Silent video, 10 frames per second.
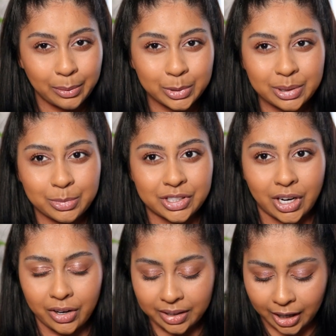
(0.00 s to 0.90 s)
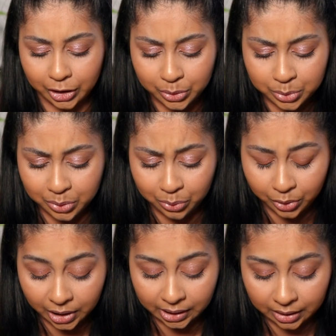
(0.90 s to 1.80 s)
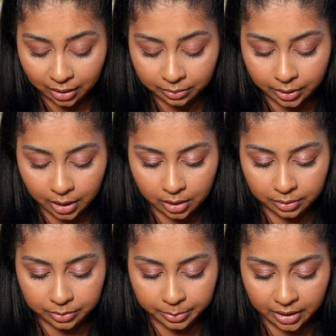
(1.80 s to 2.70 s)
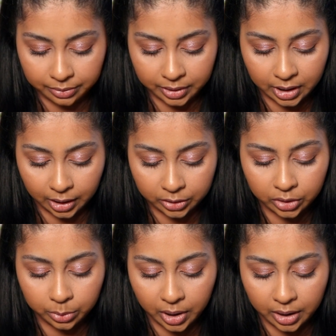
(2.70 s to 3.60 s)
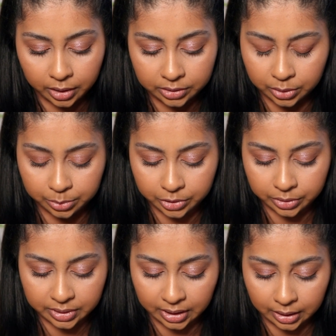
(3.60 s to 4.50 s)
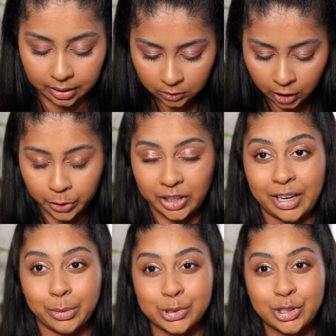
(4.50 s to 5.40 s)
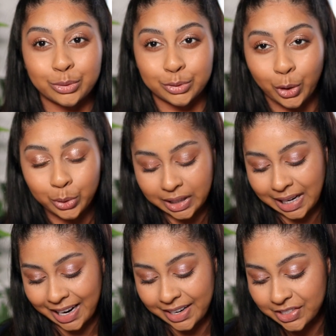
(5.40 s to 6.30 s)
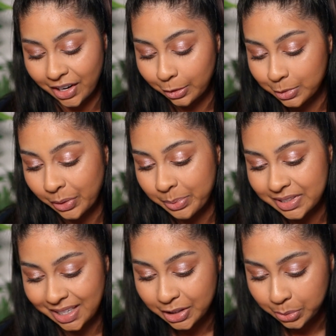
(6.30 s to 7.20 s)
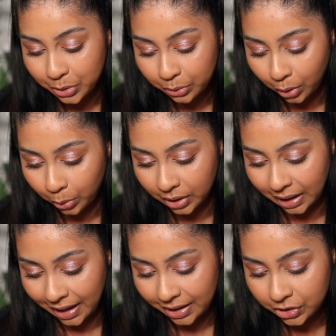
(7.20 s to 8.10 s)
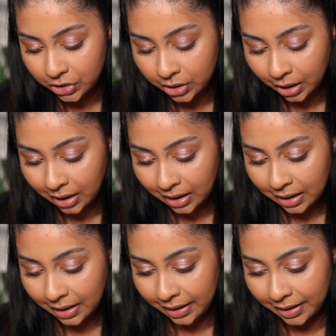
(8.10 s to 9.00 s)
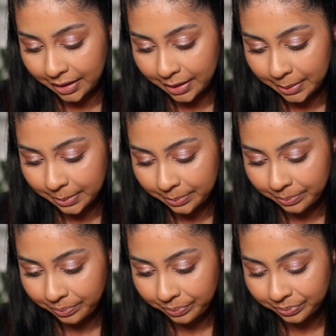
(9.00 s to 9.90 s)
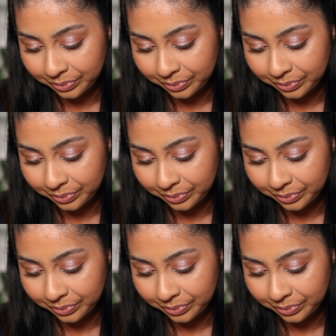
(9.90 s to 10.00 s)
there was a mascara that i used to really love uh, from benefit and i don't know why i stopped using it oh yeah it was the roller lash i was obsessed with the roller lash um,